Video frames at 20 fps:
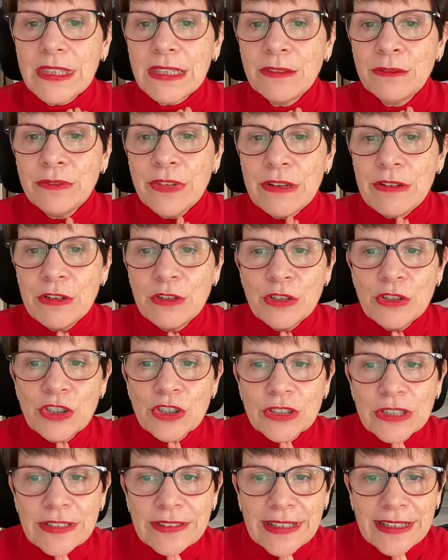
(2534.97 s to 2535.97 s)
very good,
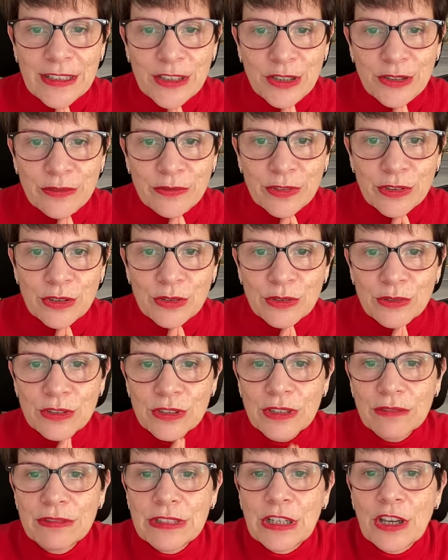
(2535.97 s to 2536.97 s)
Johnny. Thank you for your
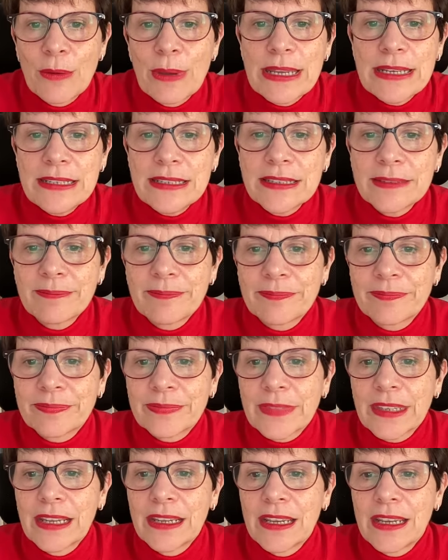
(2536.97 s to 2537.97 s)
lovely comment.
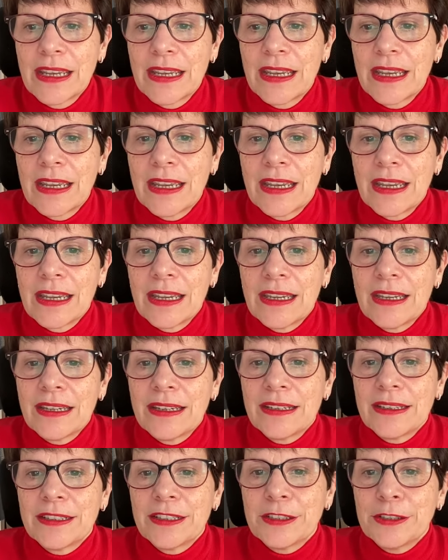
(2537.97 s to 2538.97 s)

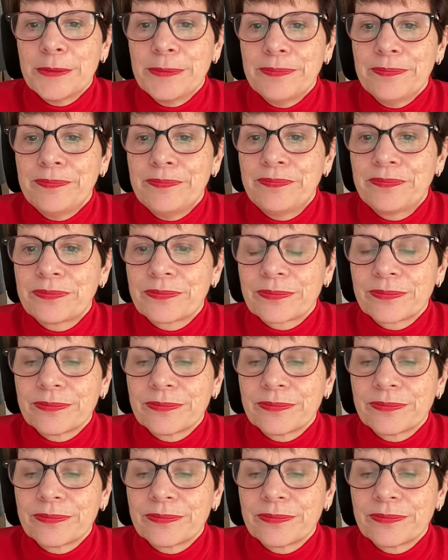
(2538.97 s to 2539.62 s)
Um,